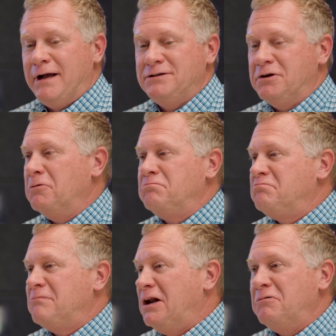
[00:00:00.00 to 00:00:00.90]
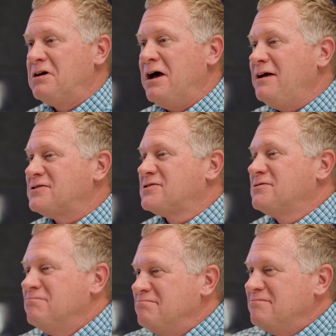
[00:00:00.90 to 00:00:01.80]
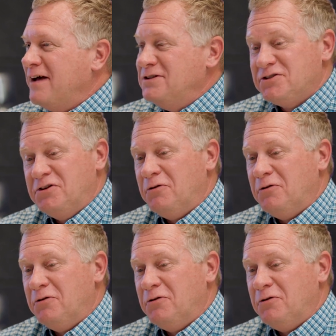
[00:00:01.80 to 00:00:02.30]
don't cuss. I just